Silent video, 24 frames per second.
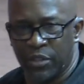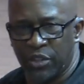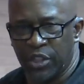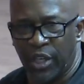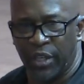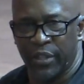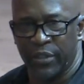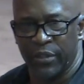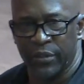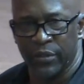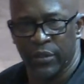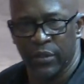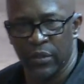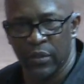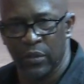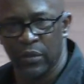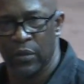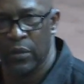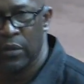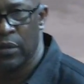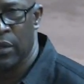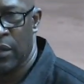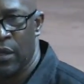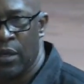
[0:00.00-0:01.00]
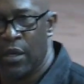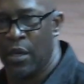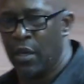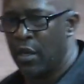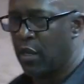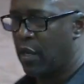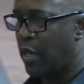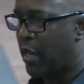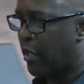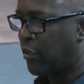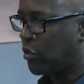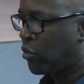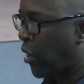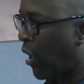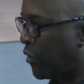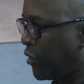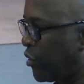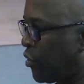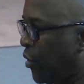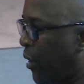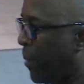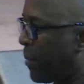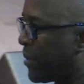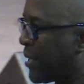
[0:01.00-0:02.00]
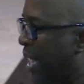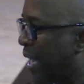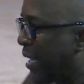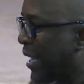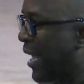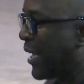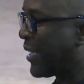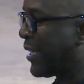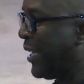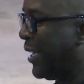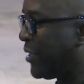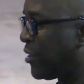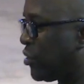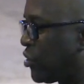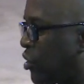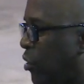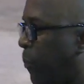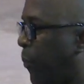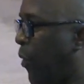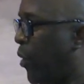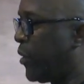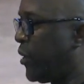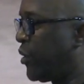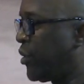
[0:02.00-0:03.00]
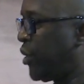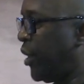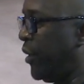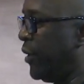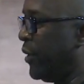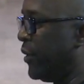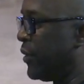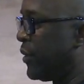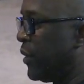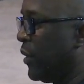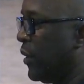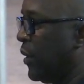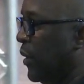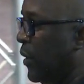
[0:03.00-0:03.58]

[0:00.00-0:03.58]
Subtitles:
the church. I was taught to do everything I can to support the church.